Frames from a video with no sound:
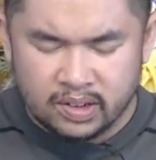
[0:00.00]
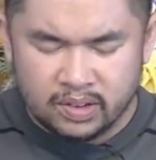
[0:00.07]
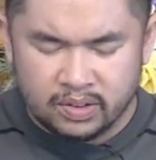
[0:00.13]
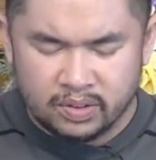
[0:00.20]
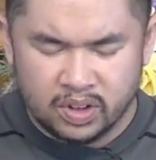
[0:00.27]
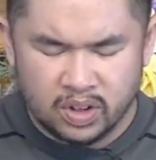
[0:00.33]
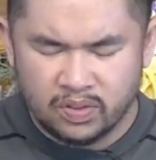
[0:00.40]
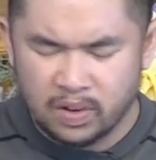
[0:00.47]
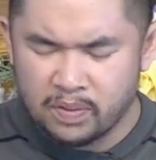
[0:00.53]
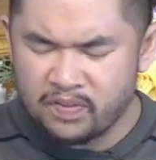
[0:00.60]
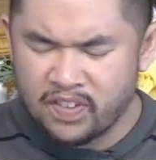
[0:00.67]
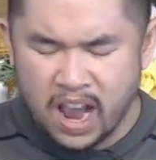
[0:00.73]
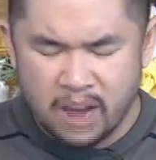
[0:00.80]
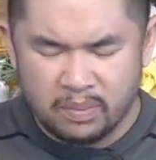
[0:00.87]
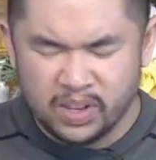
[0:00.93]
whether it's from
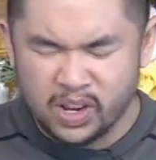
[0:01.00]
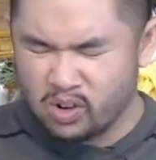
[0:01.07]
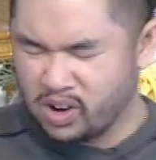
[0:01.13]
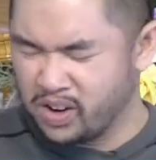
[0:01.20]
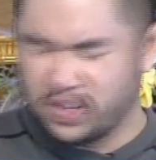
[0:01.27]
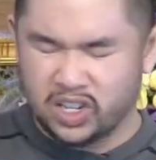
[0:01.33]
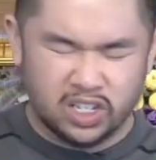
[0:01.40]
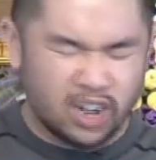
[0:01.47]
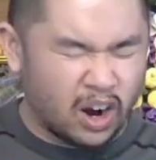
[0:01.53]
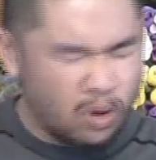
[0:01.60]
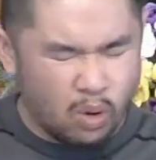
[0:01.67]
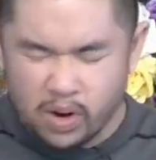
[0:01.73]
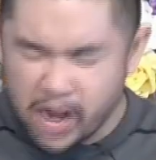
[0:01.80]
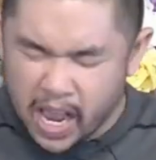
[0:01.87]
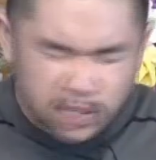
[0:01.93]
family or even just our
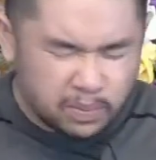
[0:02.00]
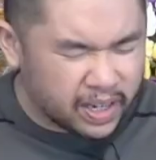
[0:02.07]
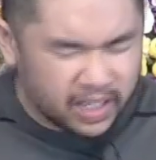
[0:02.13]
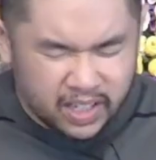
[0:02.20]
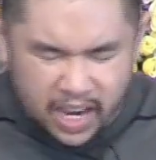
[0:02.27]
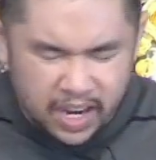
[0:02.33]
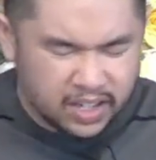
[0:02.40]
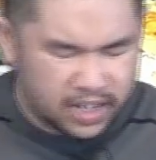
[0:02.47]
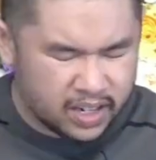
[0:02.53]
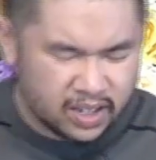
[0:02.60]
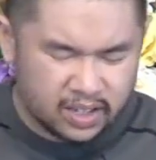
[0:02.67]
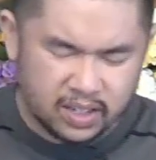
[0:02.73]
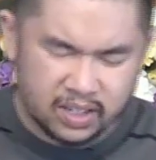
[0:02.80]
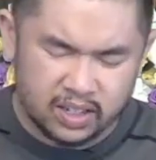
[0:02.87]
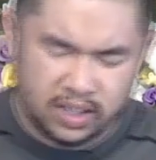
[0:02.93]
own
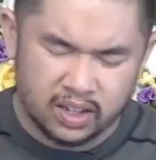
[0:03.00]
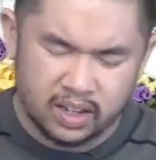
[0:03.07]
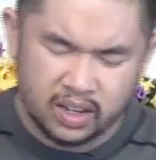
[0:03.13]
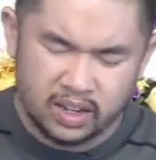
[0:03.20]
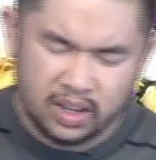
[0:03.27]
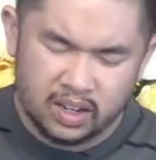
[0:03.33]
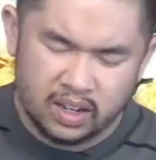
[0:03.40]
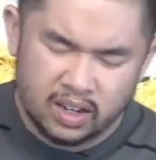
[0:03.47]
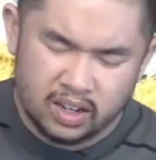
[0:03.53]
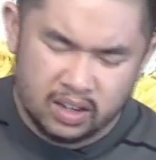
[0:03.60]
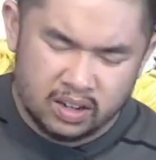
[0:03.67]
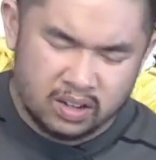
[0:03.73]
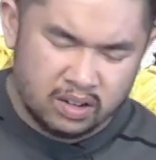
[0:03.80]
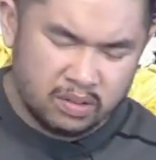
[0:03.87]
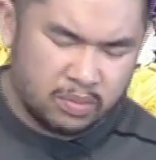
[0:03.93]
expectations,
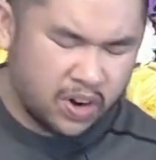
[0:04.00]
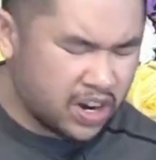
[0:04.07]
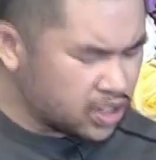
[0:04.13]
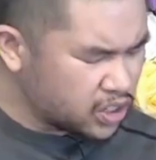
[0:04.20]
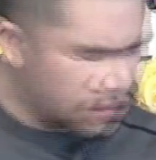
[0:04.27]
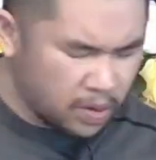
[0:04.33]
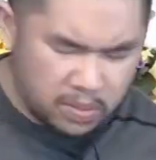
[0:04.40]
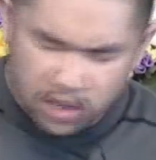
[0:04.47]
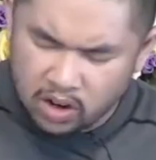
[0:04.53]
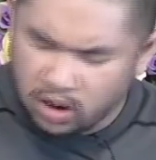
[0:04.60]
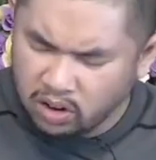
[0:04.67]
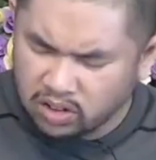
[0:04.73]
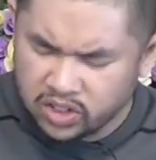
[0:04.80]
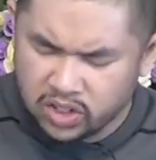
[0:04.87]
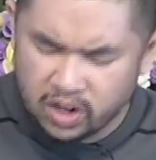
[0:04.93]
pressures from the
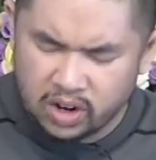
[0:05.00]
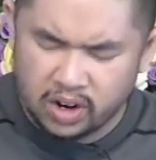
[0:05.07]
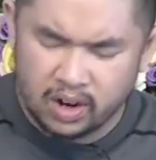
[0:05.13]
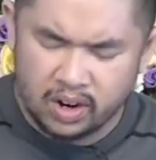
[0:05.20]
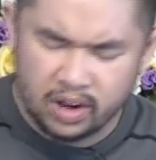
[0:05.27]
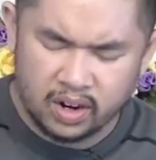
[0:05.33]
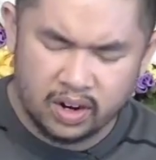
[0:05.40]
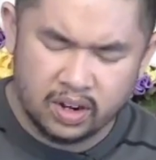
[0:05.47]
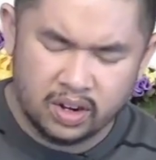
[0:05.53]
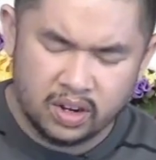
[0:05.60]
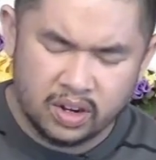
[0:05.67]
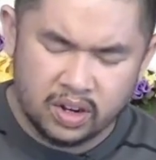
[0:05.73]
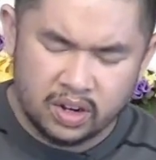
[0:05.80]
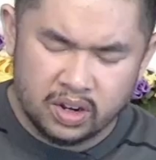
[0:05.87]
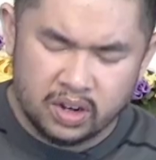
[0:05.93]
culture.
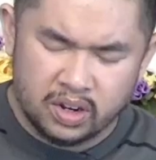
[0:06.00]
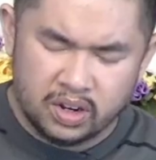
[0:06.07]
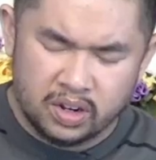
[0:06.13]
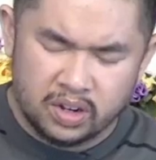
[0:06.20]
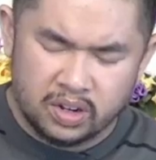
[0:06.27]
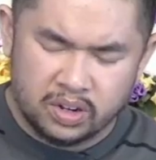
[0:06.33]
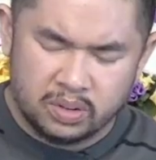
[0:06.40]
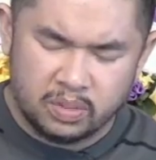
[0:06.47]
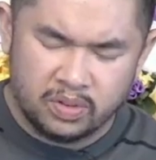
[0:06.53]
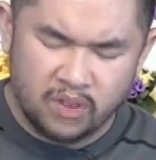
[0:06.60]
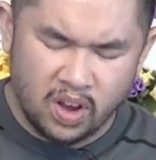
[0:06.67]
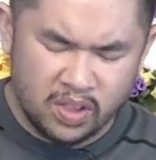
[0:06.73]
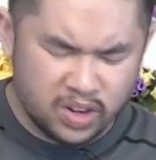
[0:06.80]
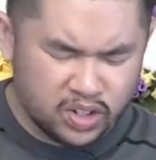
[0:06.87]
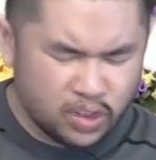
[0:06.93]

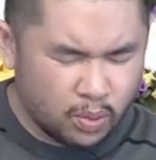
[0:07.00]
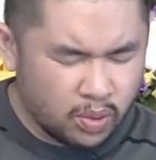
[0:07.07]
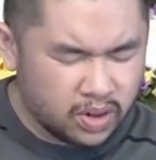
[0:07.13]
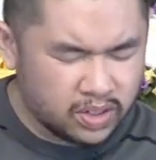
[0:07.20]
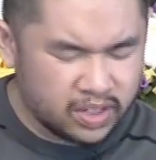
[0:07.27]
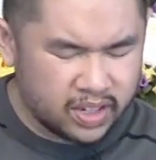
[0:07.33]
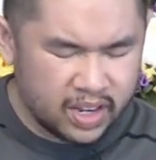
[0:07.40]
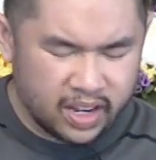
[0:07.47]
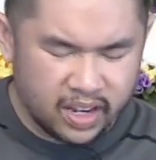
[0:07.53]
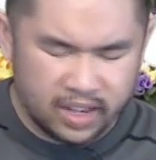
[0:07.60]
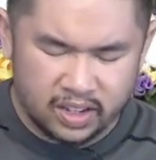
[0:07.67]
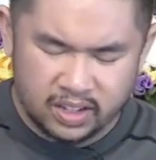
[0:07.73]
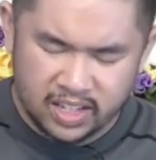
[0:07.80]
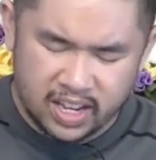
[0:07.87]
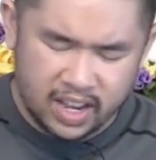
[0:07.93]
Father, as your word
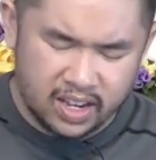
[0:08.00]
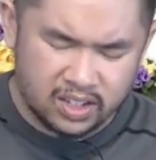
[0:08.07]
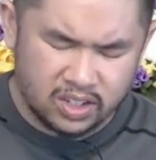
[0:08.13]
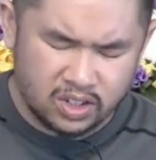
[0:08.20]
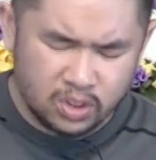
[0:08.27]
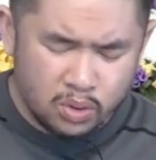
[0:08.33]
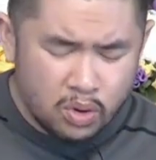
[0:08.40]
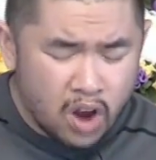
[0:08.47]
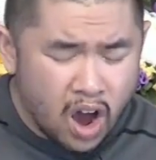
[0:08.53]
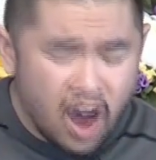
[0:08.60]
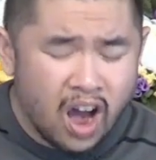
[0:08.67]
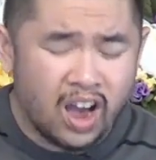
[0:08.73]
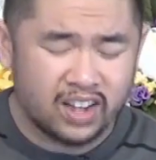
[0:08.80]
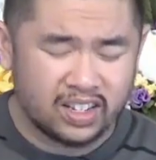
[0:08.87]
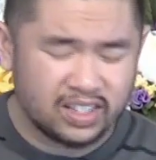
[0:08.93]
says, do
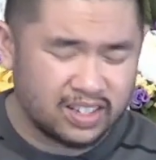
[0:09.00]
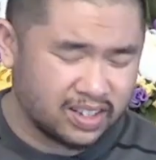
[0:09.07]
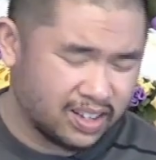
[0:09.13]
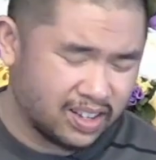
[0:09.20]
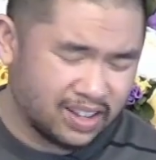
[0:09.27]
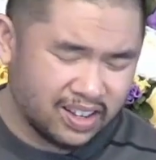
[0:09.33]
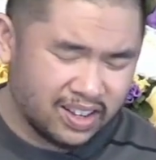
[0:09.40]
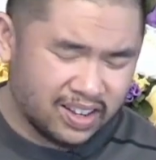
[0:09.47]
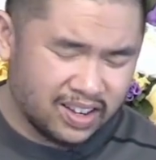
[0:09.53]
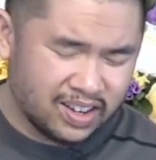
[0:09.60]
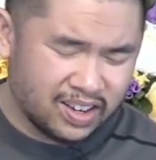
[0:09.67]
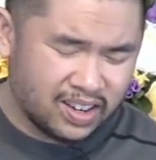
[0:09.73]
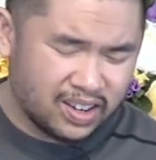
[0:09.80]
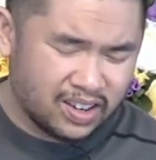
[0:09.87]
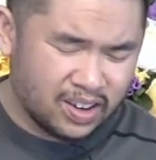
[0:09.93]
not
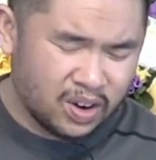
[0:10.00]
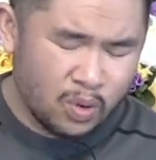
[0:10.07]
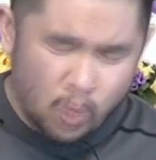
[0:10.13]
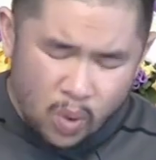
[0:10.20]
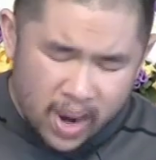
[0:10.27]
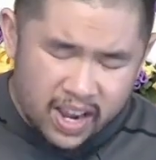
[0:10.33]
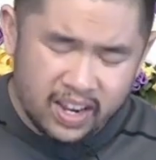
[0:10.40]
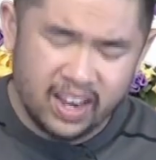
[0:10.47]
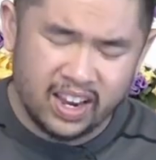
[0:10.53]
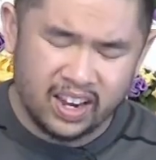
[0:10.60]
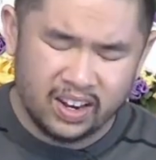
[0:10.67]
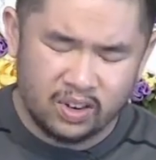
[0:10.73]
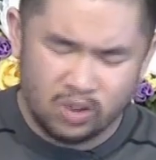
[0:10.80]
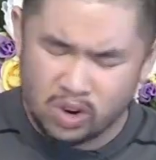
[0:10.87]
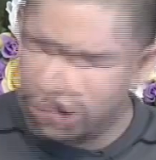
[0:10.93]

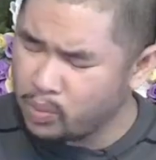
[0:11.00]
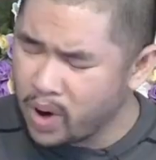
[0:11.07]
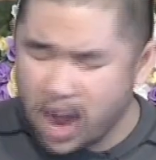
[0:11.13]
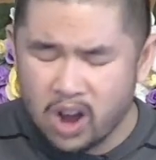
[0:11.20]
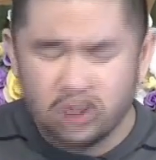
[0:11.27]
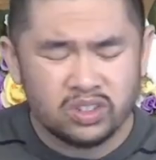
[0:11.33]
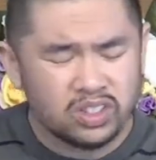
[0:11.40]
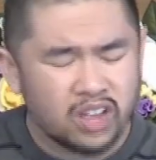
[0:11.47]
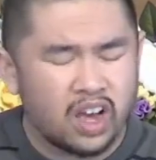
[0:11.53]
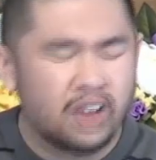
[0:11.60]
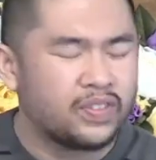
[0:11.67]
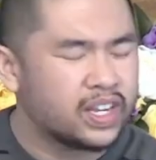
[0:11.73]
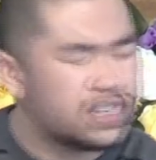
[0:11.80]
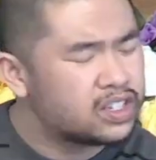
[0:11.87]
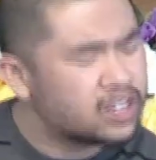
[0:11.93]
awaken or arouse love
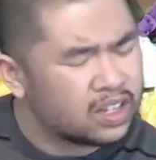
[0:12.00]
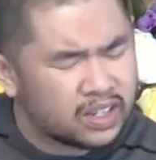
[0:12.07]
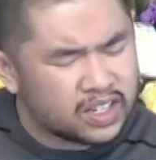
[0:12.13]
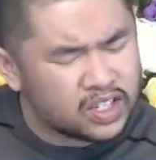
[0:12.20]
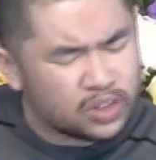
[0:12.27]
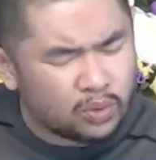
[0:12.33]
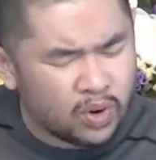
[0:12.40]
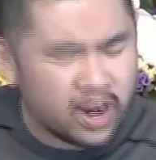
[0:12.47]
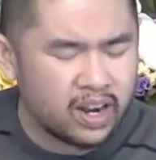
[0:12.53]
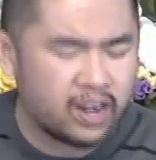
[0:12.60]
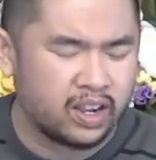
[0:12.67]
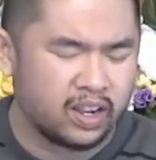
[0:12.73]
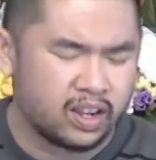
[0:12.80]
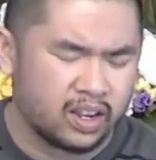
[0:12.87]
until it's ready.